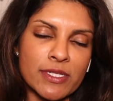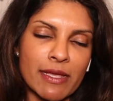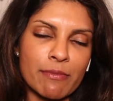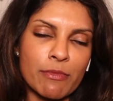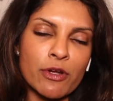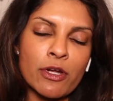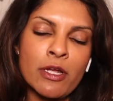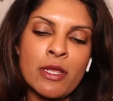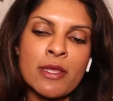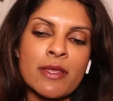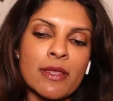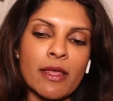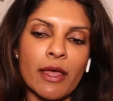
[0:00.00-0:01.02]
timer.
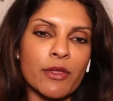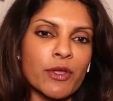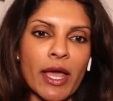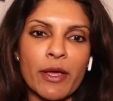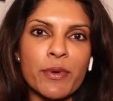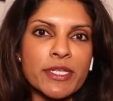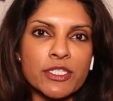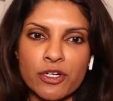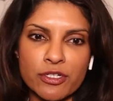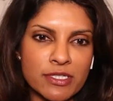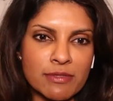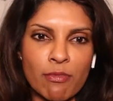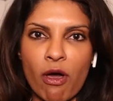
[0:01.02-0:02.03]
I always
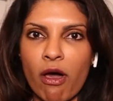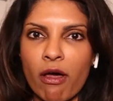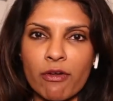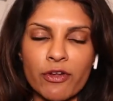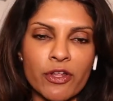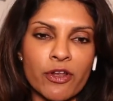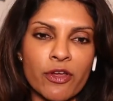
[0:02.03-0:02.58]
start small,